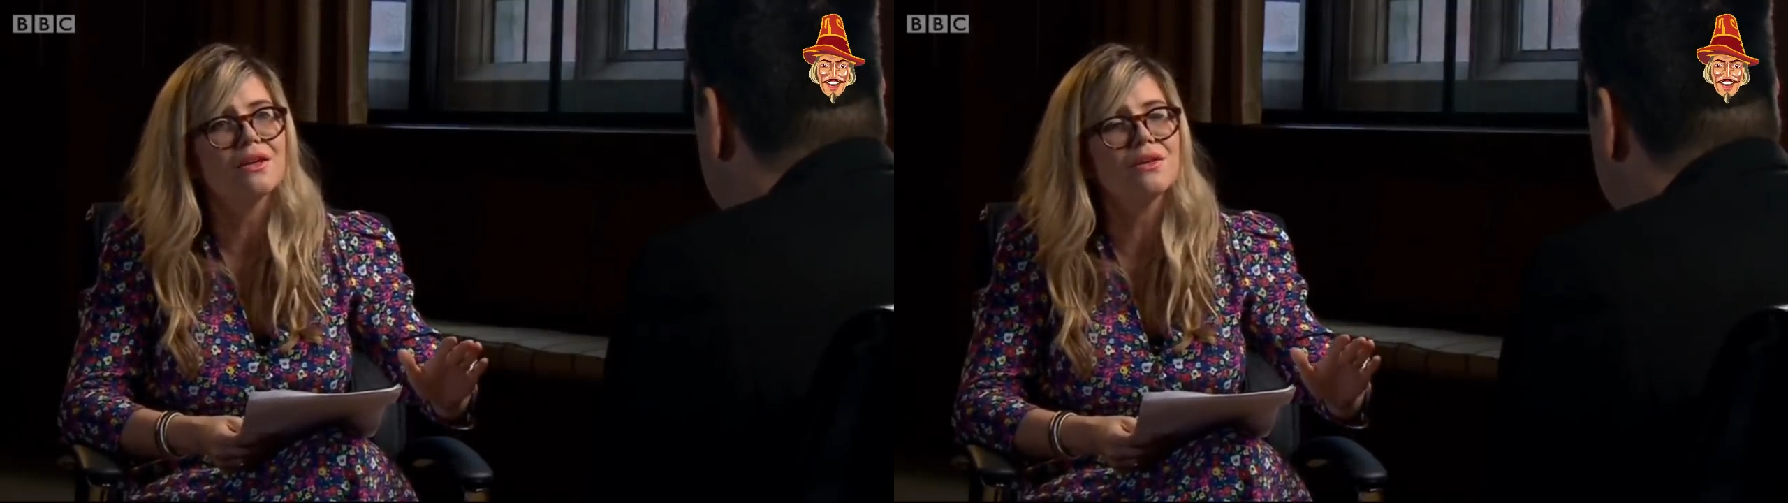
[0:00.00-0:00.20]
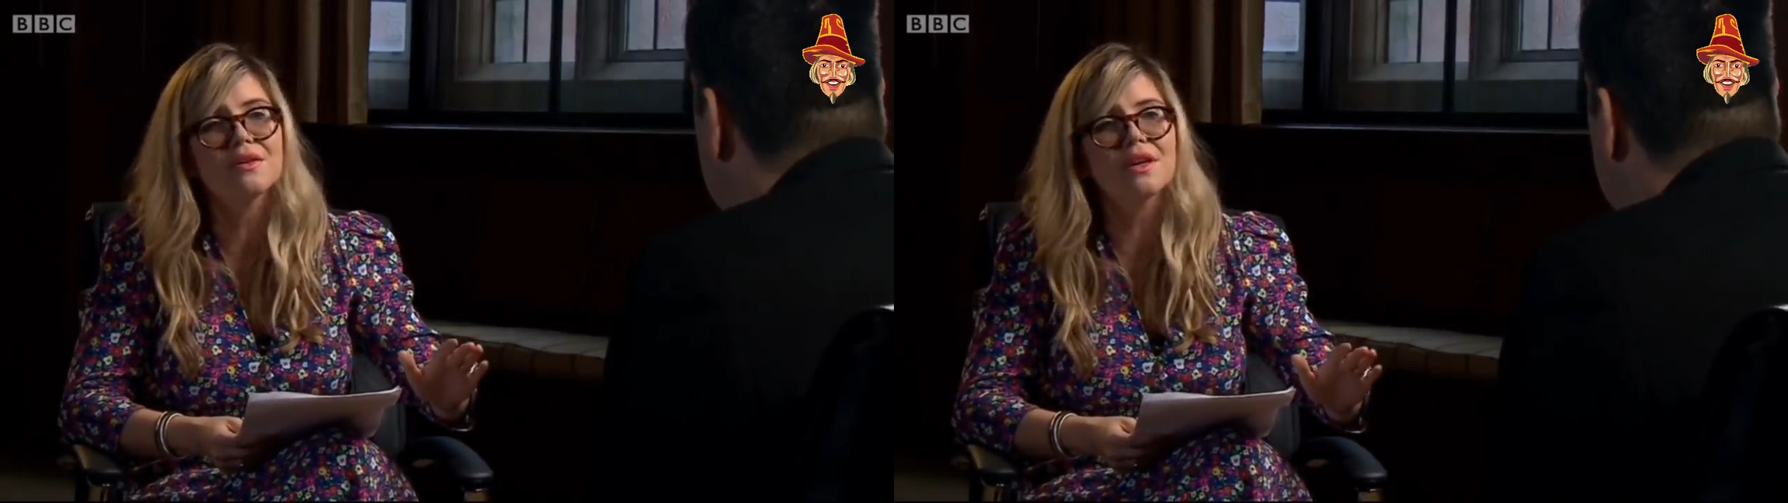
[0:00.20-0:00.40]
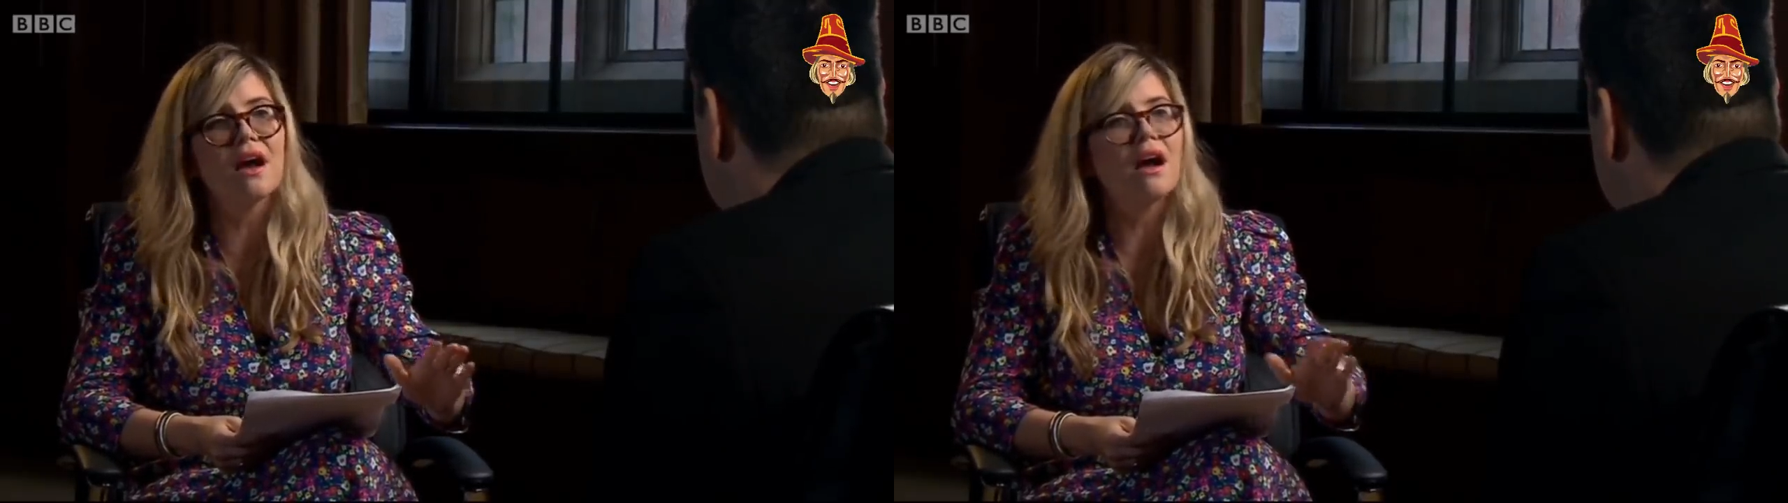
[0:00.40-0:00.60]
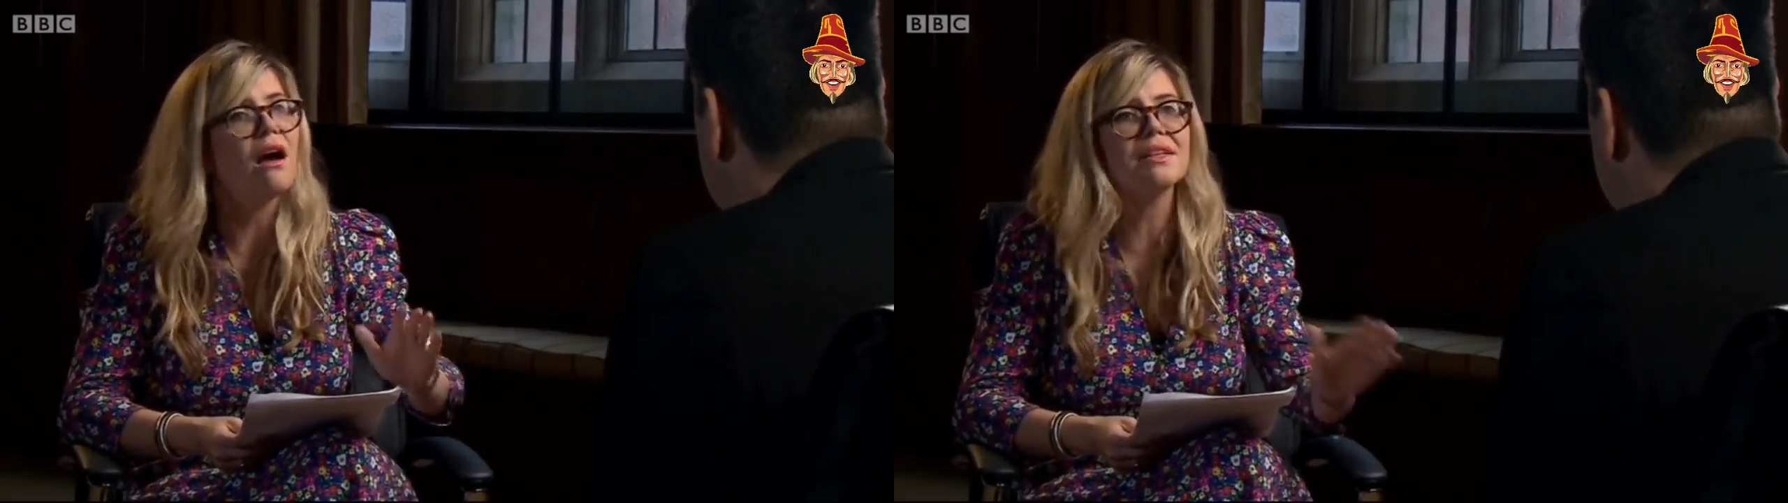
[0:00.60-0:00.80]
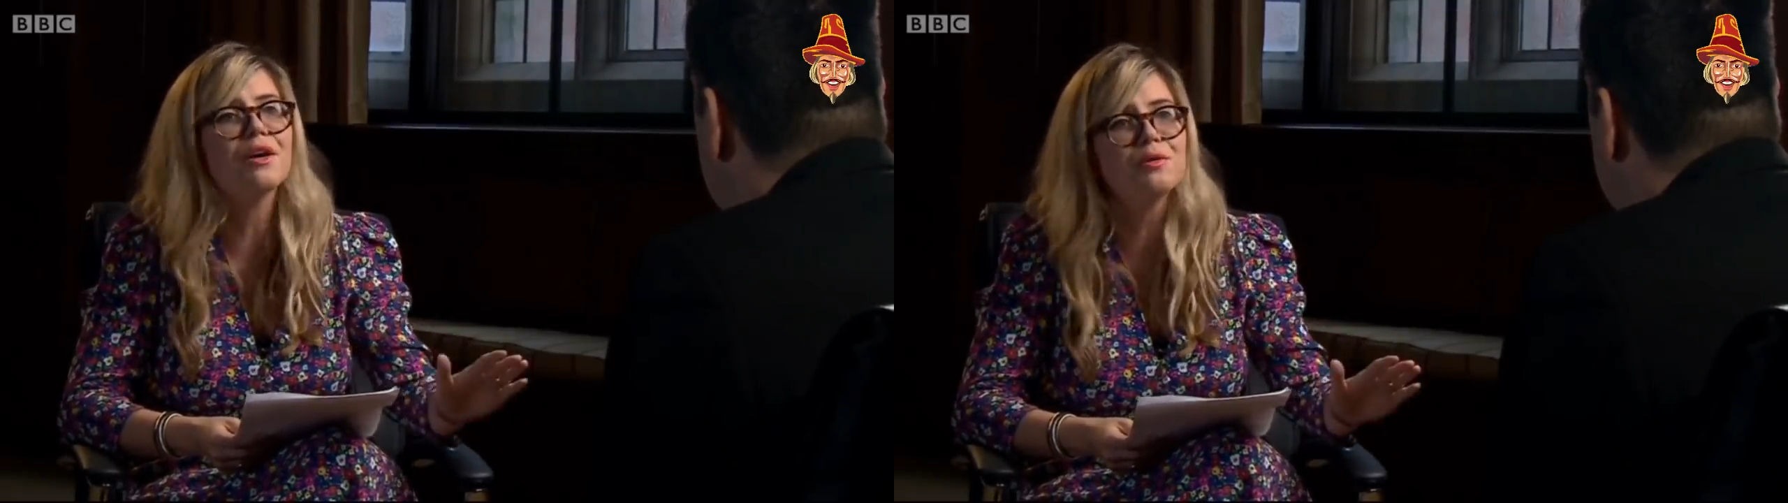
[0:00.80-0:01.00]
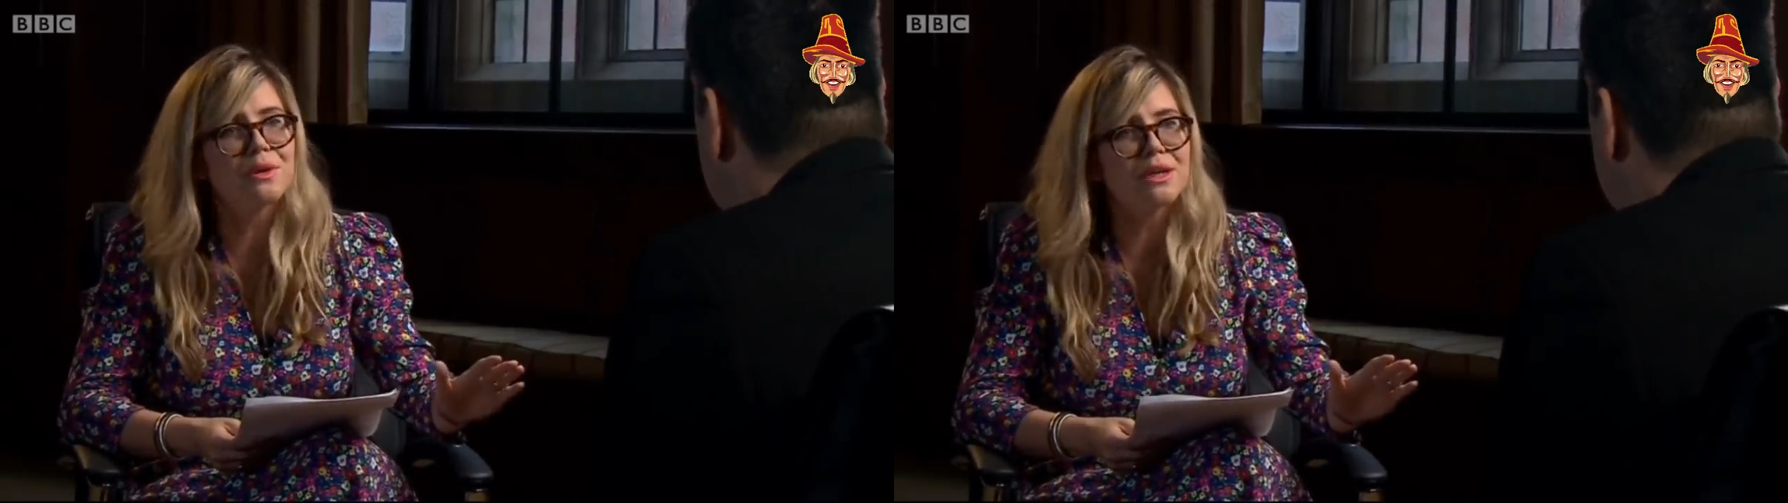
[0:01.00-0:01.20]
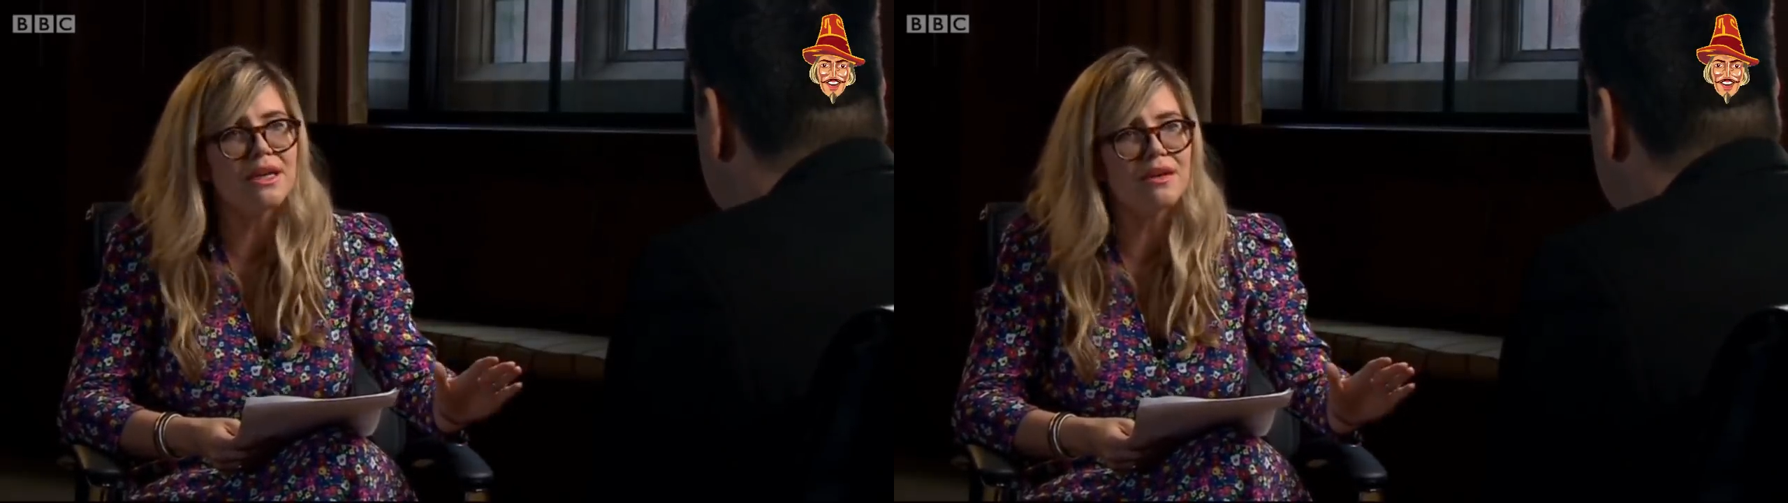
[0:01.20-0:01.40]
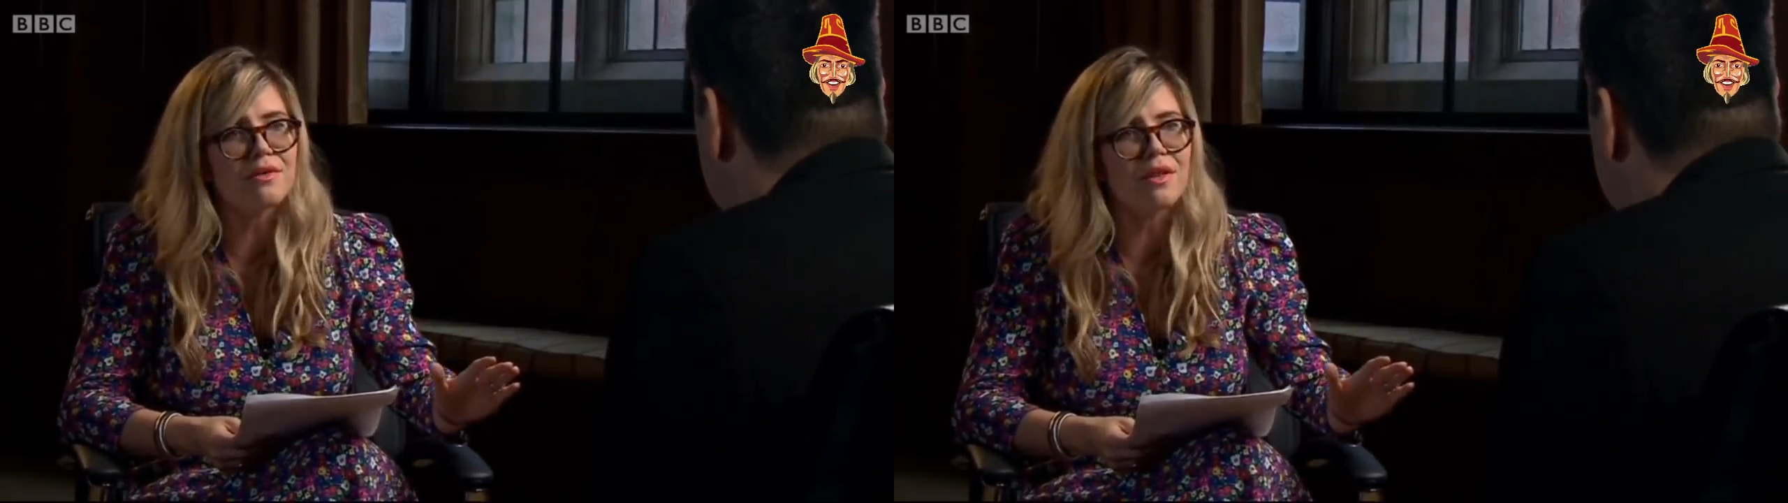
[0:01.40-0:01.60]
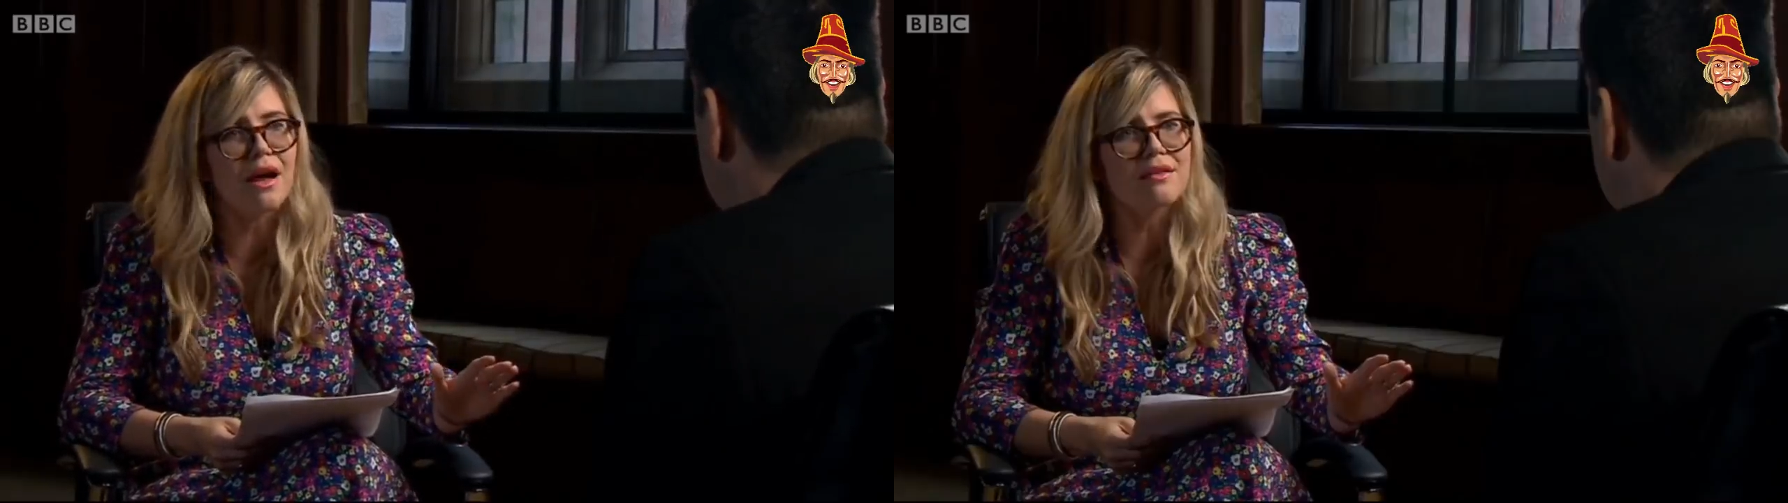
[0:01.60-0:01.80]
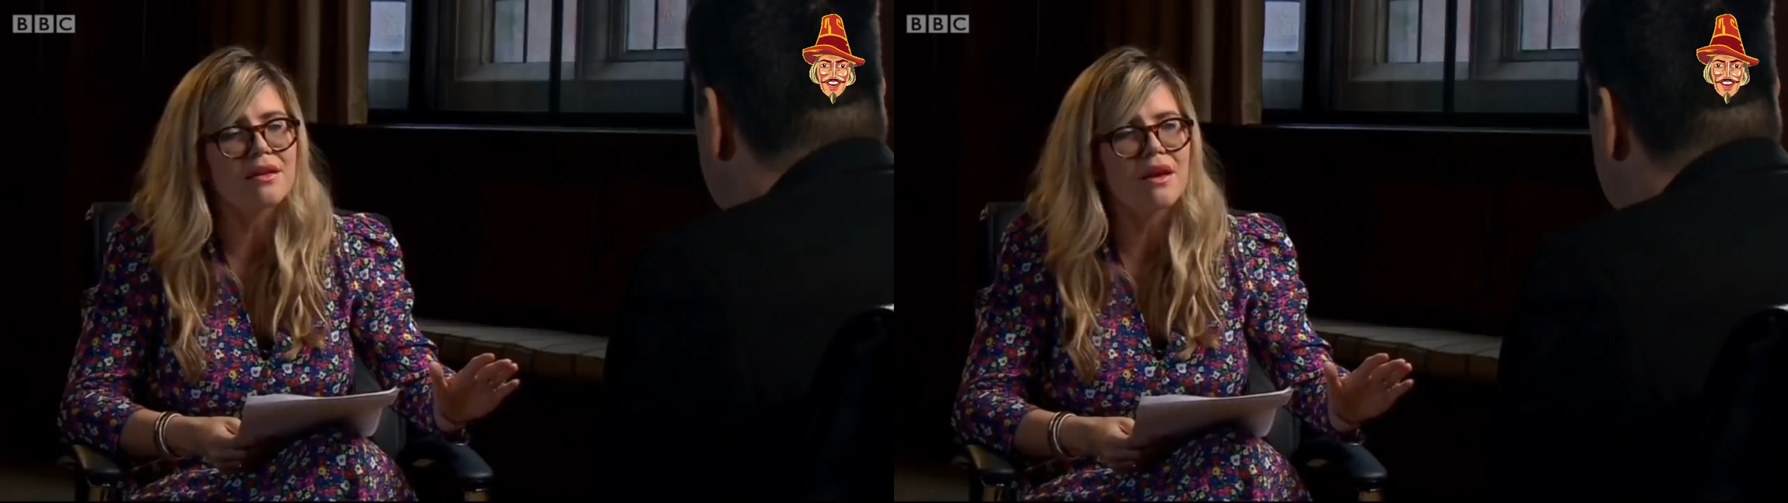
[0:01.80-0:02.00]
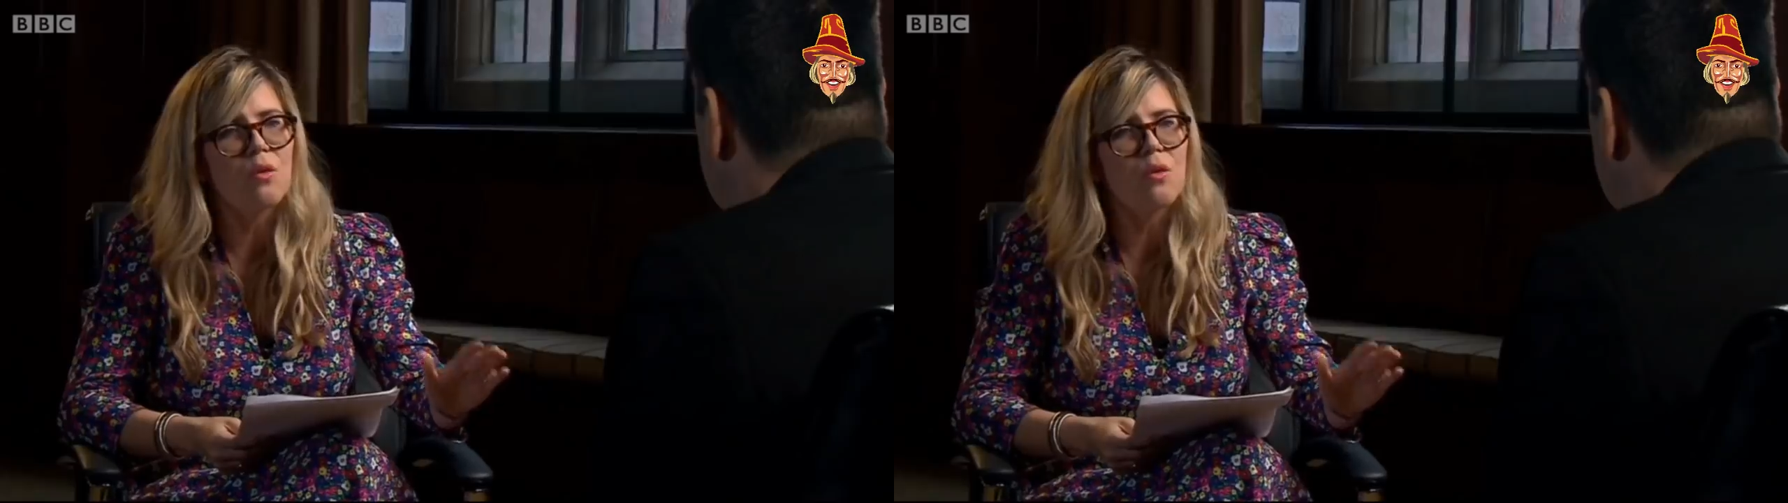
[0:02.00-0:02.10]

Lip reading: you said, I don't believe that.